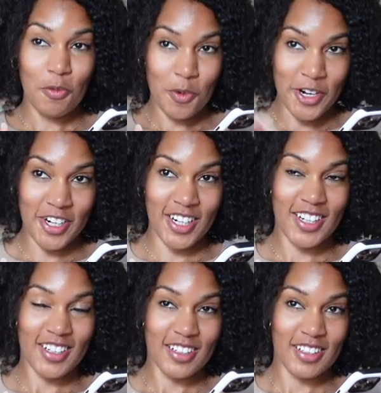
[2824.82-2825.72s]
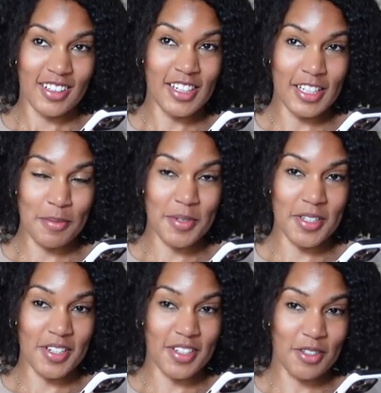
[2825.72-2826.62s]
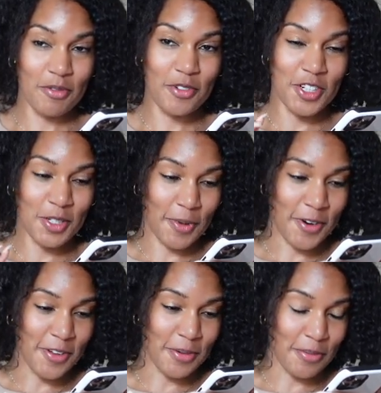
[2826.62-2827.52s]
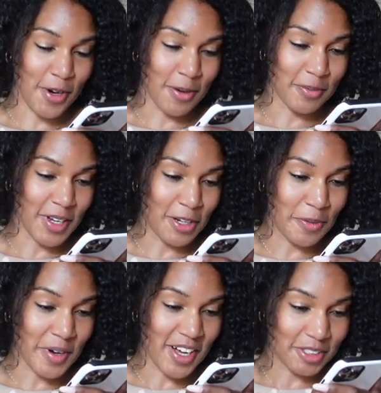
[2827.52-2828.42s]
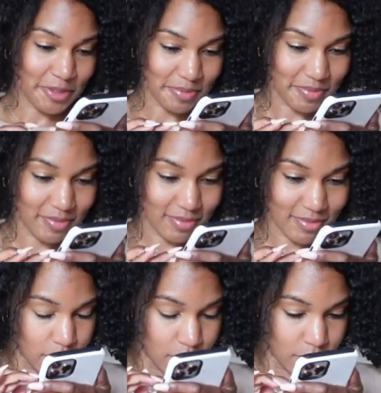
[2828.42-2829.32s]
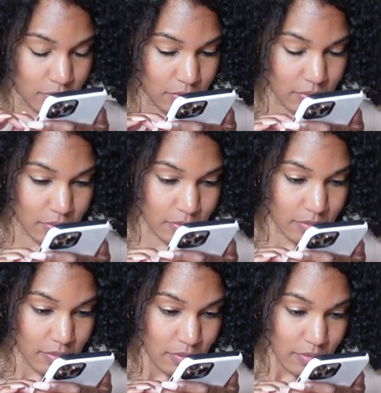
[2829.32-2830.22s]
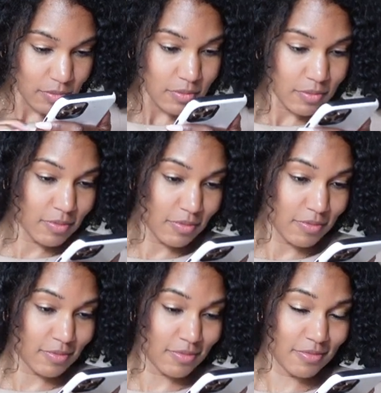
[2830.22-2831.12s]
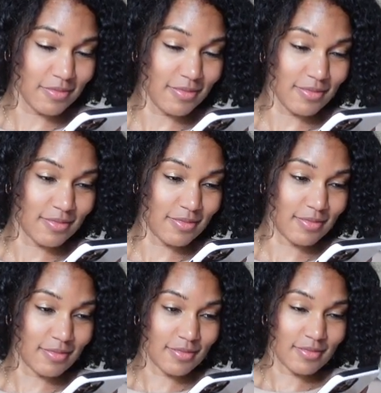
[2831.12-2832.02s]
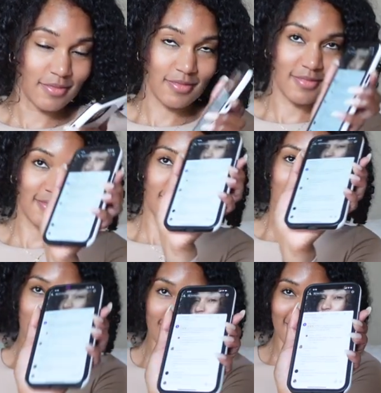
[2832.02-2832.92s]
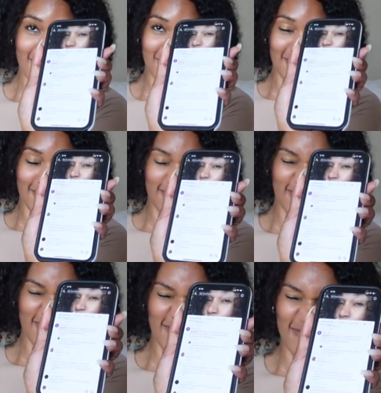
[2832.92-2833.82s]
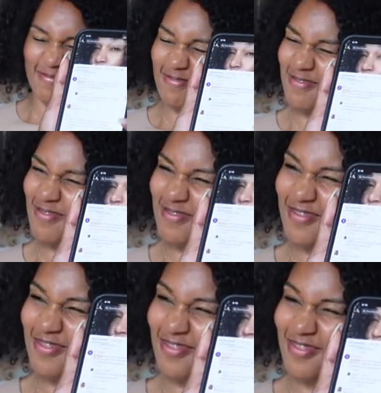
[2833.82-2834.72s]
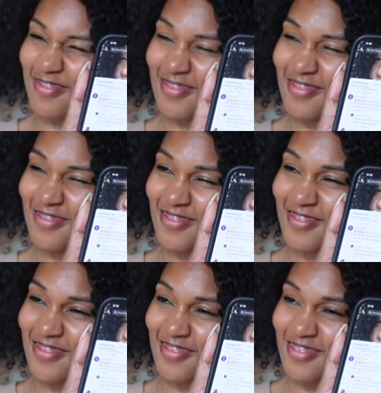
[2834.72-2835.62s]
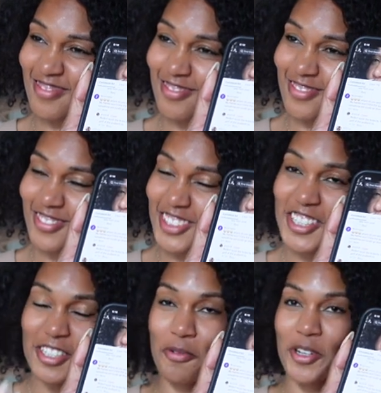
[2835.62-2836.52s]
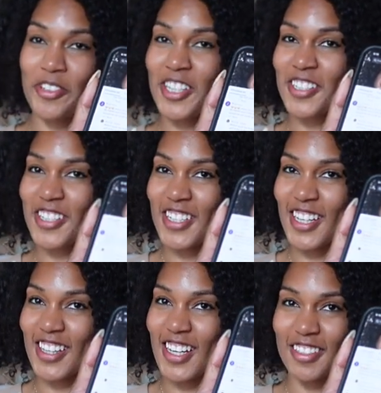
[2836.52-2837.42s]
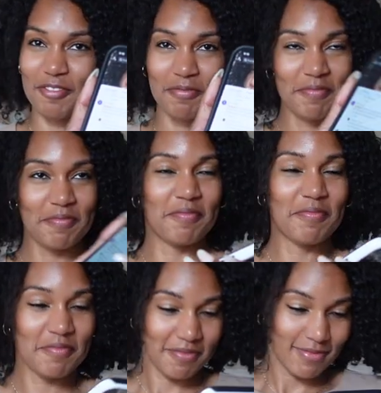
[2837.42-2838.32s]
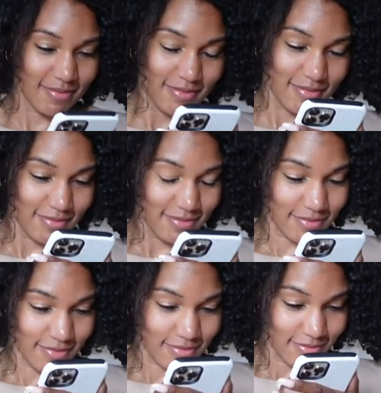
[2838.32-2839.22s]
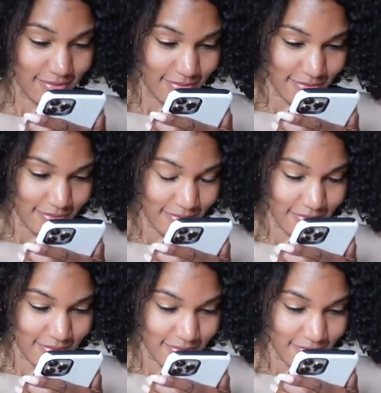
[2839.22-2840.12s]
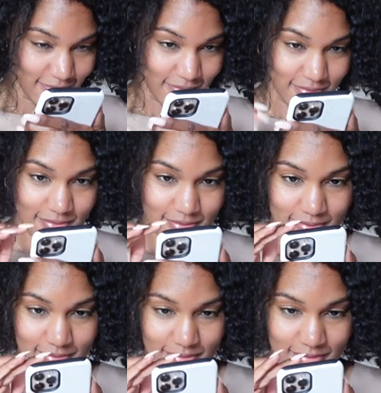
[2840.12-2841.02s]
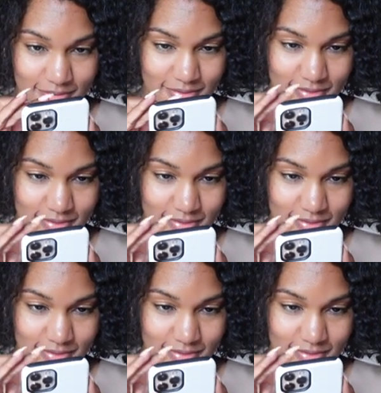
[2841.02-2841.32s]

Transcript: work, ellipses, which is part of the problem, lol. Face with wide open eyes and flushed cheeks. Face with wide open eyes and flushed cheeks. Face with wide open eyes and flushed cheeks. Isn't it weird that it does it like that? Friends, my friends won't have the audacity knowing something will surely go down.